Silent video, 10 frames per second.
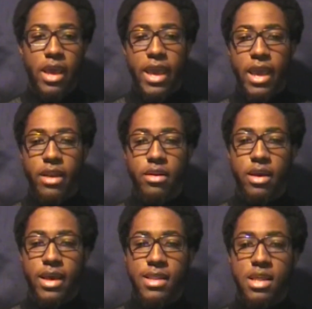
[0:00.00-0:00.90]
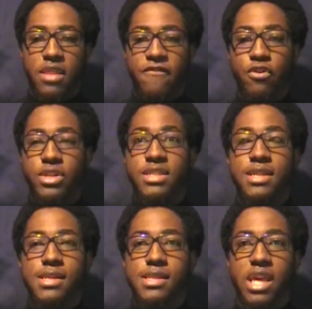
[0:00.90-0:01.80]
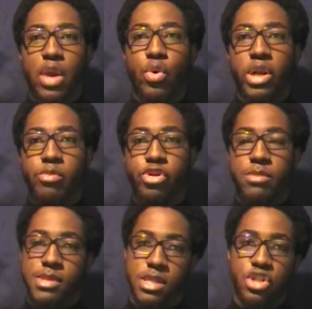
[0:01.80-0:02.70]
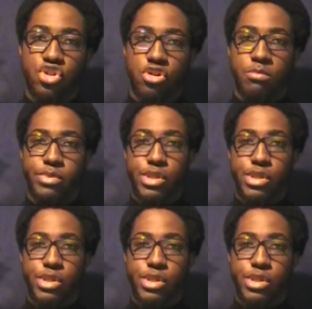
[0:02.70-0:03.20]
And assess for disequilibrium syndrome.